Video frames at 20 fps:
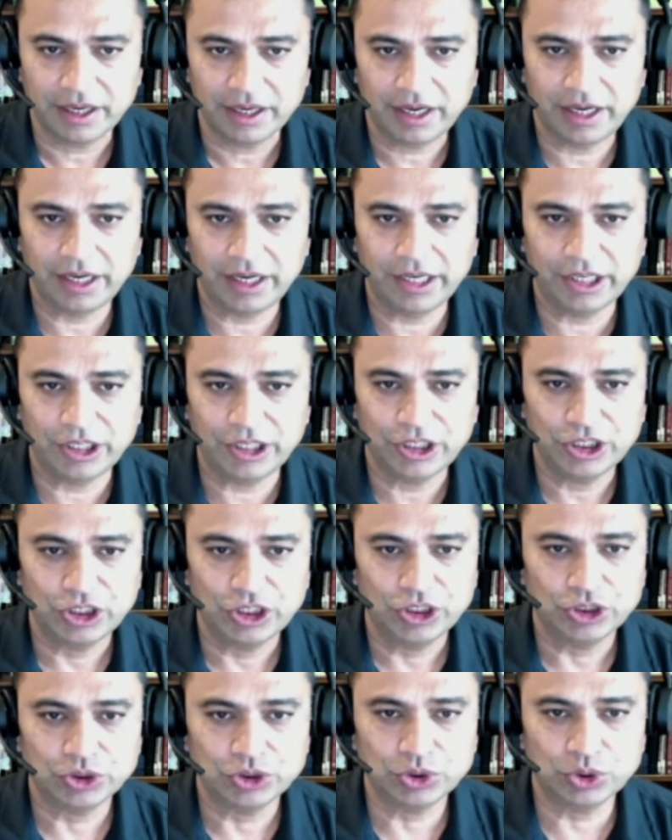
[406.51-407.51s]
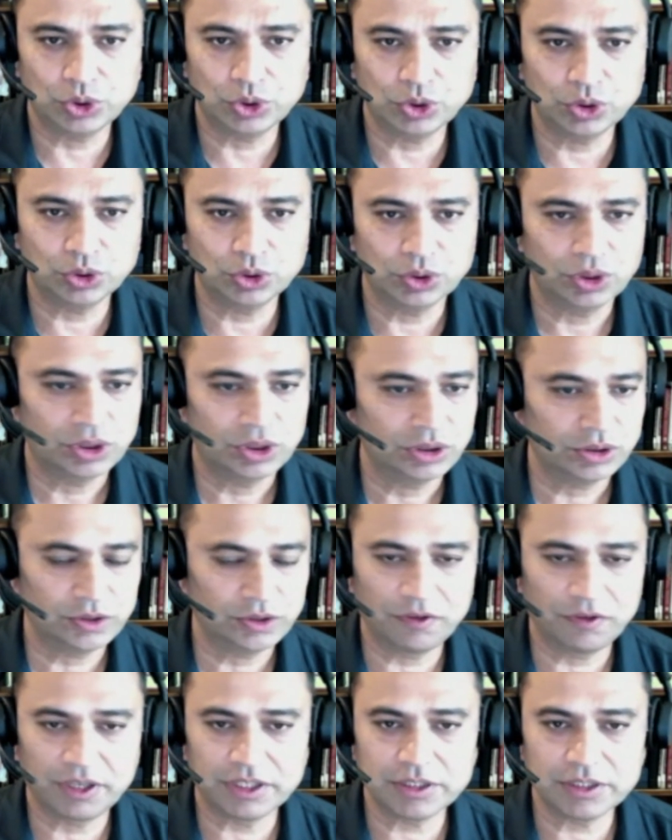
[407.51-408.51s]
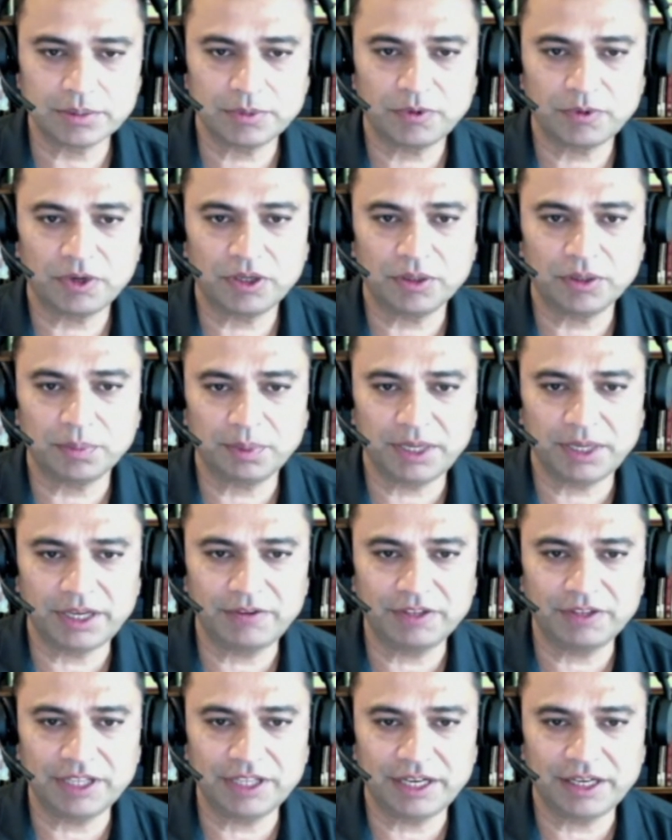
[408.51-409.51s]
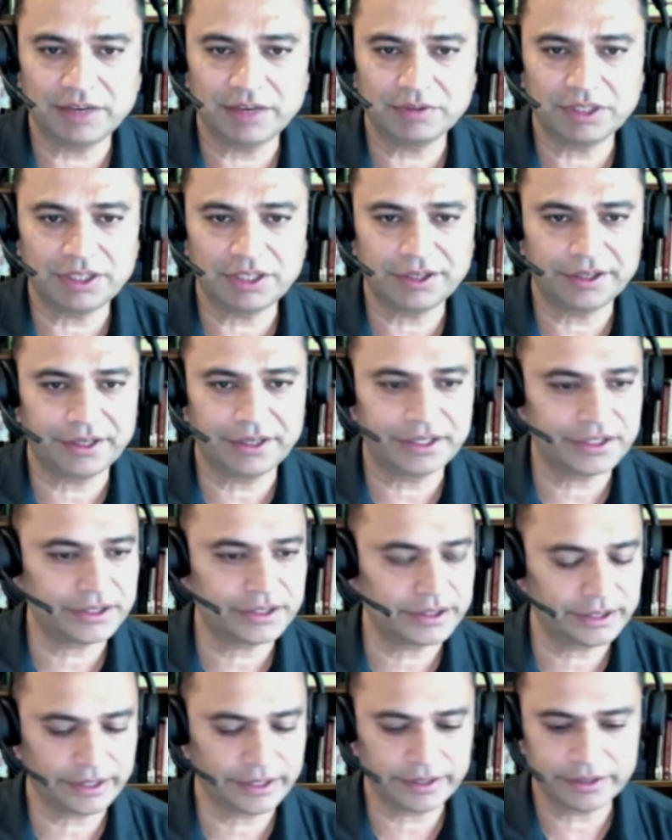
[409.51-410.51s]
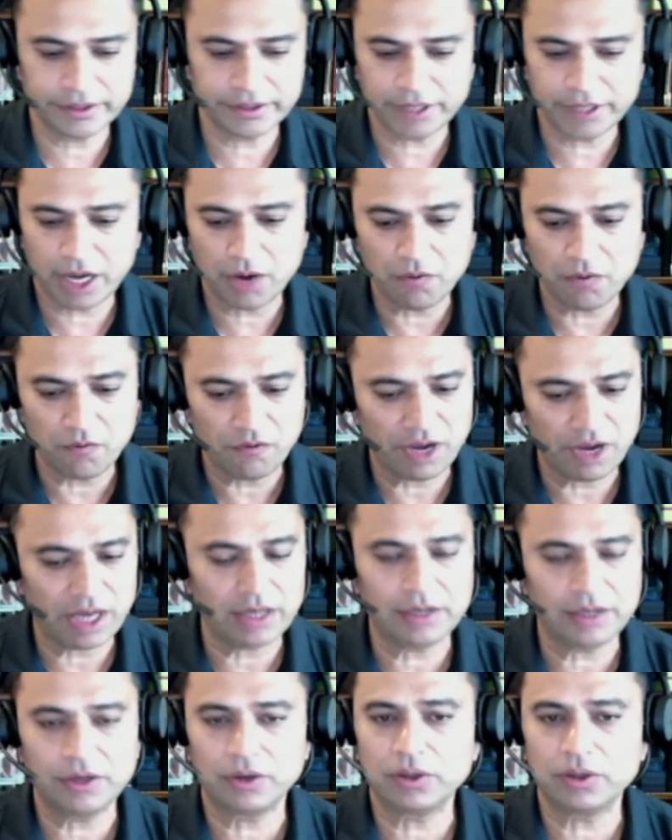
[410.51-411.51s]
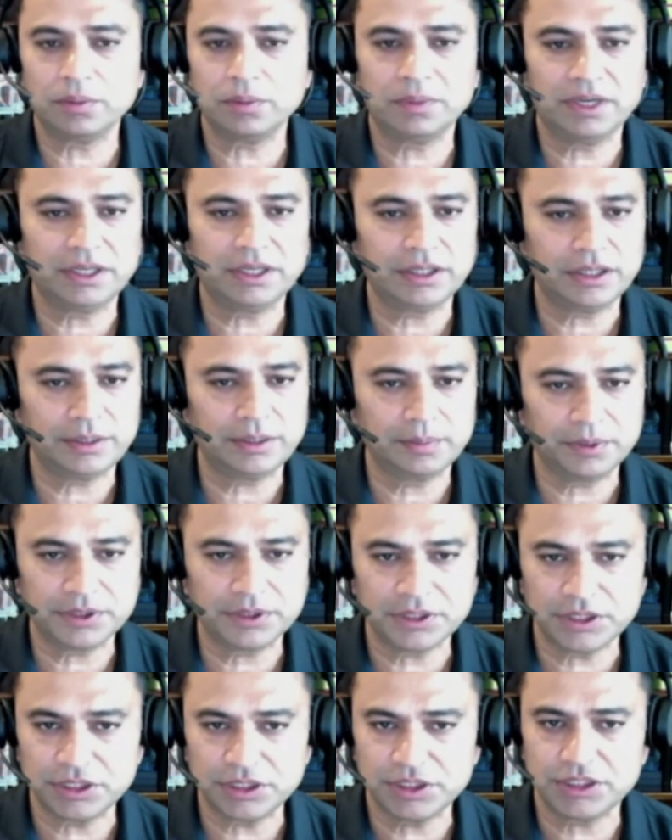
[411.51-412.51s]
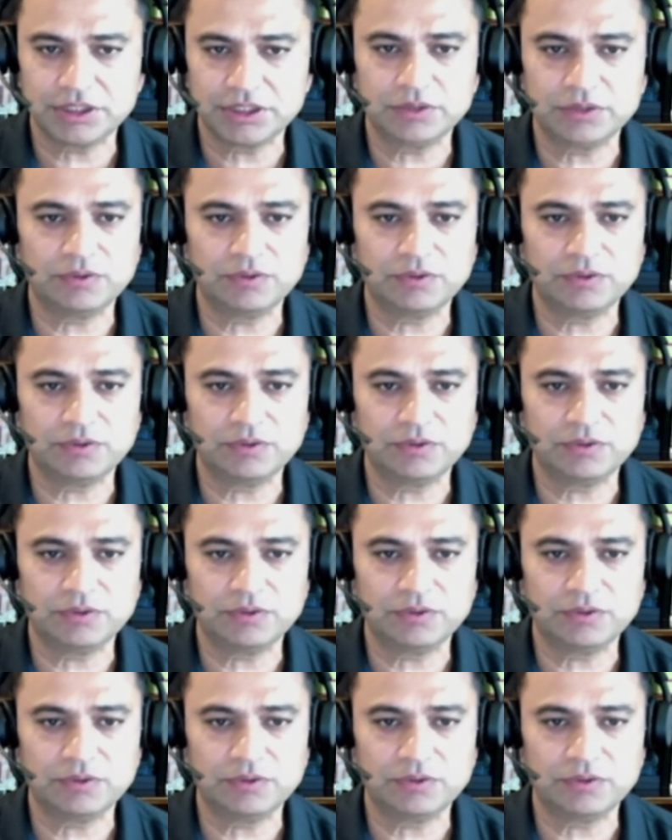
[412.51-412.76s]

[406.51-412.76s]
Uh, so, so if a customer want to play with any of the integration, there is now well-documented procedures,